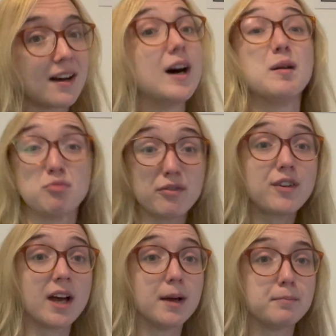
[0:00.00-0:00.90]
I
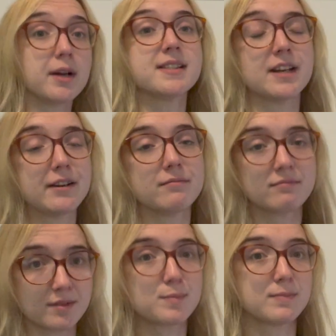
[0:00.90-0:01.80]
prefer because I don't,
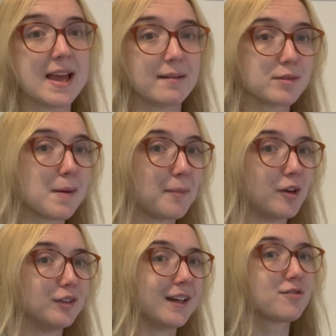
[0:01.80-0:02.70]
yeah, spend my
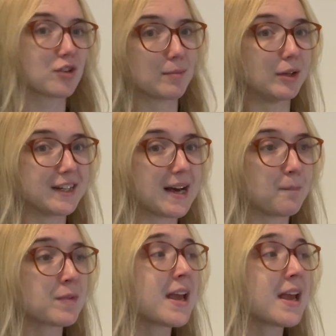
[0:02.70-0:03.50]
whole night trying to pull it down.